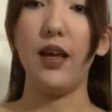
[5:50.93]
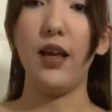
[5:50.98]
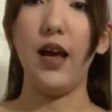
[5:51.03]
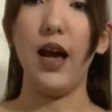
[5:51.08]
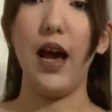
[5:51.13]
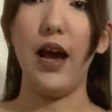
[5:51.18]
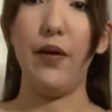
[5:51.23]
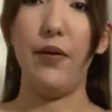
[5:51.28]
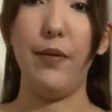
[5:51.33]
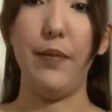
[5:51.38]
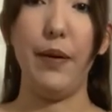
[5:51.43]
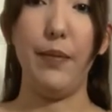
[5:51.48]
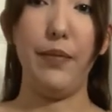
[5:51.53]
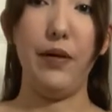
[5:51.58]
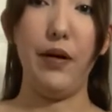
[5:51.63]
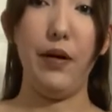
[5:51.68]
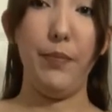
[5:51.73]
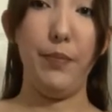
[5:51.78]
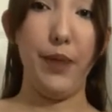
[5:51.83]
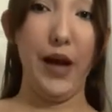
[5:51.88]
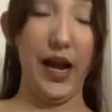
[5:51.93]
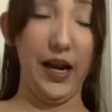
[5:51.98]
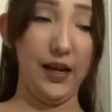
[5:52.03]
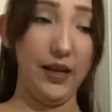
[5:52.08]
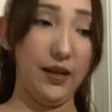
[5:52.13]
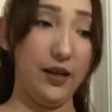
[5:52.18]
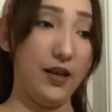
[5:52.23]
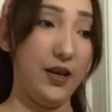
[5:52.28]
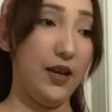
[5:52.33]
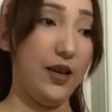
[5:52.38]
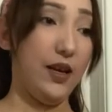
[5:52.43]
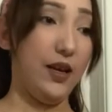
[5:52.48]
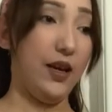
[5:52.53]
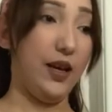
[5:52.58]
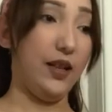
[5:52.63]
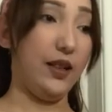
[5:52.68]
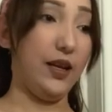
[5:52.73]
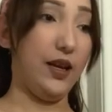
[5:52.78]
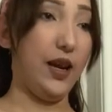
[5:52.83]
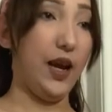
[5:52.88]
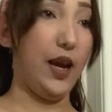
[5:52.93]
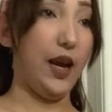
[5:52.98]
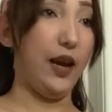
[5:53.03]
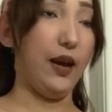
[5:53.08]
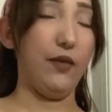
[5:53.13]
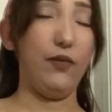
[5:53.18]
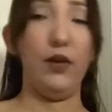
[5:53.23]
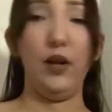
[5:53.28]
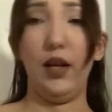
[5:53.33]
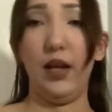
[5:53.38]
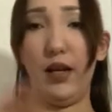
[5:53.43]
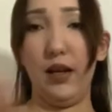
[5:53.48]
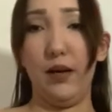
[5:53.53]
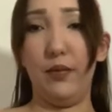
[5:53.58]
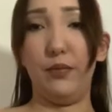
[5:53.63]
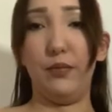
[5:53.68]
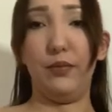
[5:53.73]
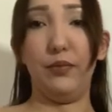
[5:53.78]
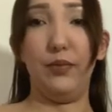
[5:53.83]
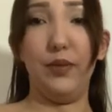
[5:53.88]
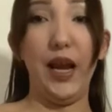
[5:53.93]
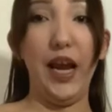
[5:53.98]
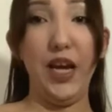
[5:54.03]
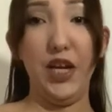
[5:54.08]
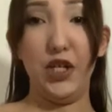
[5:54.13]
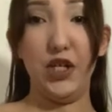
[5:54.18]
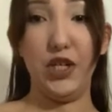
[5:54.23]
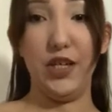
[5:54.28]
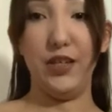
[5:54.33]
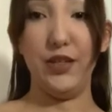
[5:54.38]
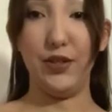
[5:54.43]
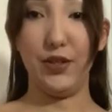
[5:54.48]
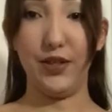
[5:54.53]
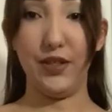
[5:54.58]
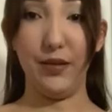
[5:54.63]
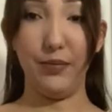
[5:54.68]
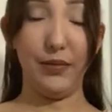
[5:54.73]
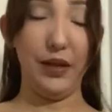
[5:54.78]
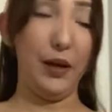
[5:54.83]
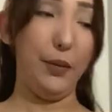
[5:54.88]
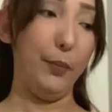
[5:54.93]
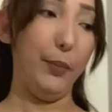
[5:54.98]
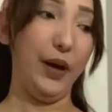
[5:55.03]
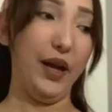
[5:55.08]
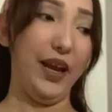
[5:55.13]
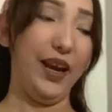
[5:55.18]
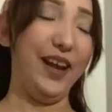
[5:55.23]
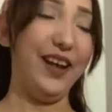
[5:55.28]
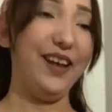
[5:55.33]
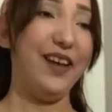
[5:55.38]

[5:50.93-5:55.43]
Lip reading: I remember back in the day, I feel like I'm ancient or something, but